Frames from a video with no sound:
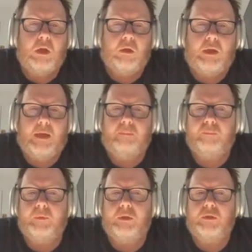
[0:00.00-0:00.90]
Okay,
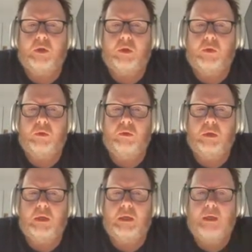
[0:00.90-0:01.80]
so
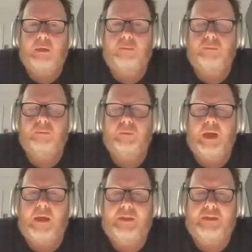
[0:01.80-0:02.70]

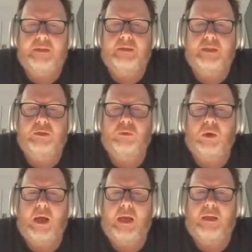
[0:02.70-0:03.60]
and this is just
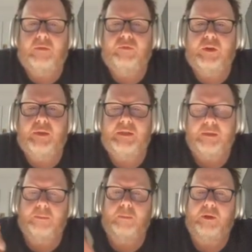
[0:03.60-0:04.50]
a very
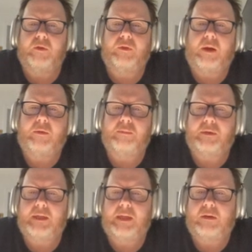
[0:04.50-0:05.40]
simple bit of
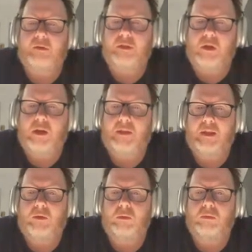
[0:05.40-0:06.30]
arithmetic here. I'll just hide
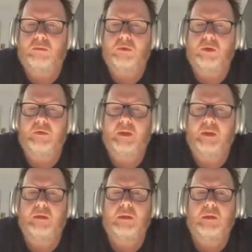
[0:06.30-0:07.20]
that little note
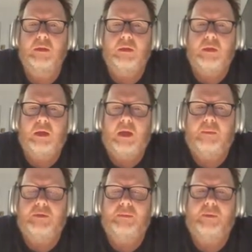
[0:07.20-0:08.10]
there.
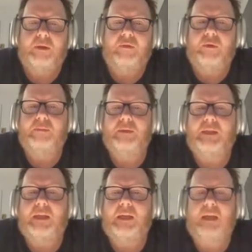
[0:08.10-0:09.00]
Simple bit of
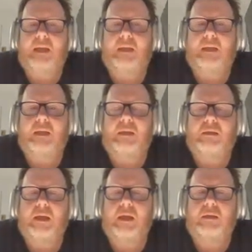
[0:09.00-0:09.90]
arithmetic here
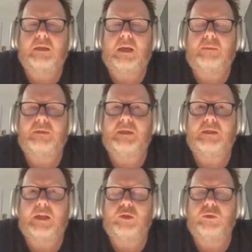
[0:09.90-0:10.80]
is that
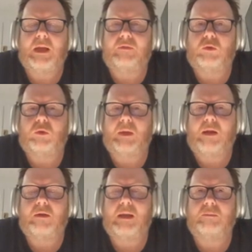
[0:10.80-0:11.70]
since they do cover all
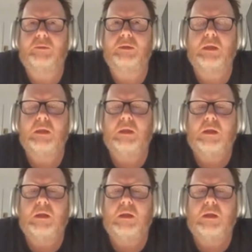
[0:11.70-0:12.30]
outcomes,